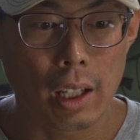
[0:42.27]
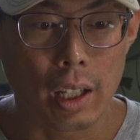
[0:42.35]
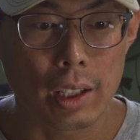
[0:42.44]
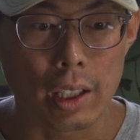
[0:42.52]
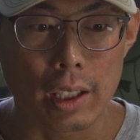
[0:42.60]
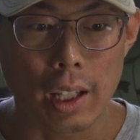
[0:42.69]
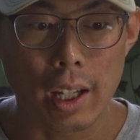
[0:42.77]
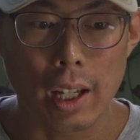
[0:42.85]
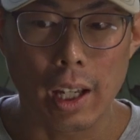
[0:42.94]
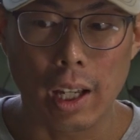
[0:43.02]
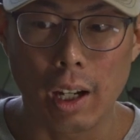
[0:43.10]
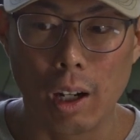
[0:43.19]
I think
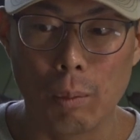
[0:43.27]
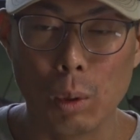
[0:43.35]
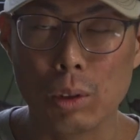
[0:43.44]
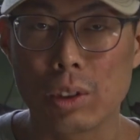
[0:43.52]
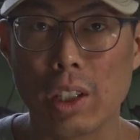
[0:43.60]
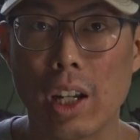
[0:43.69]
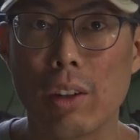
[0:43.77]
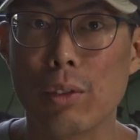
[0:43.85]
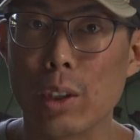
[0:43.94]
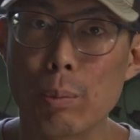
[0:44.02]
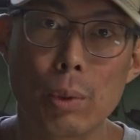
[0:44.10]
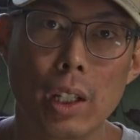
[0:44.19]
almost
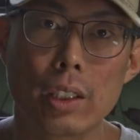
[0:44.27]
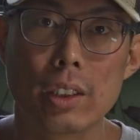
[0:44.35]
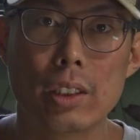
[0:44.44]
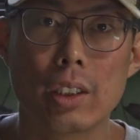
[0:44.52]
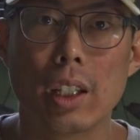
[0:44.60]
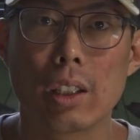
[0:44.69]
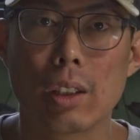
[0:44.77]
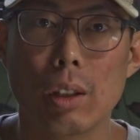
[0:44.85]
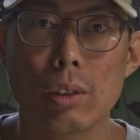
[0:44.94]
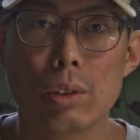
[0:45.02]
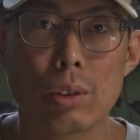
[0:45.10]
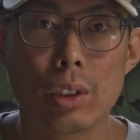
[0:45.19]
every planted tank
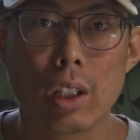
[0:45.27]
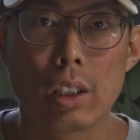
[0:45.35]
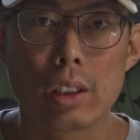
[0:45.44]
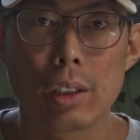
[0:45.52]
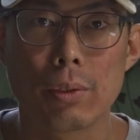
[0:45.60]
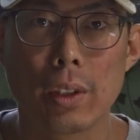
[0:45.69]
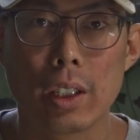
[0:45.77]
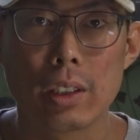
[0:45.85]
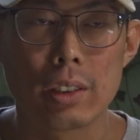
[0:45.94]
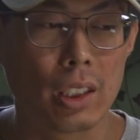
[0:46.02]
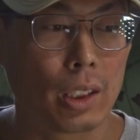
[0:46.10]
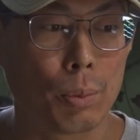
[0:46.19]
goes through an ugly phase,